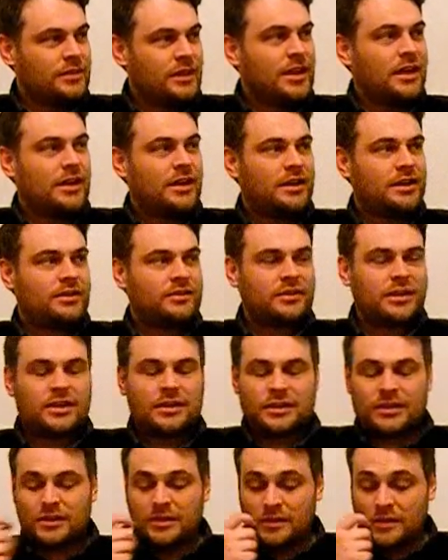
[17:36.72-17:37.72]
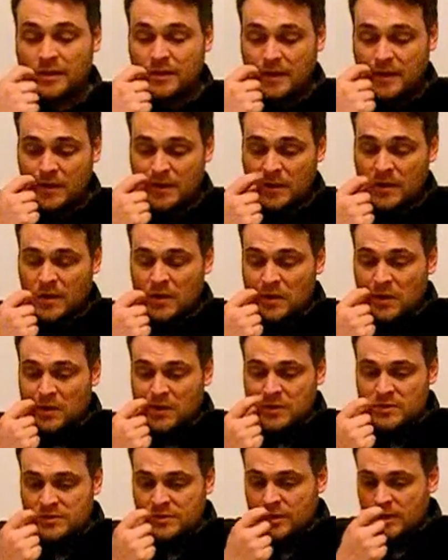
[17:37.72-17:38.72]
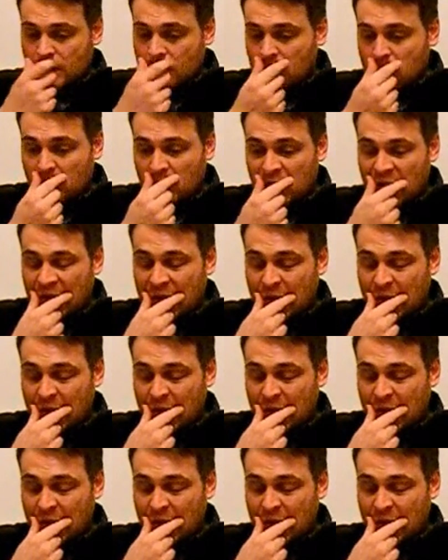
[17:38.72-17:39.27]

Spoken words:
Yeah. Exactly. Yeah. So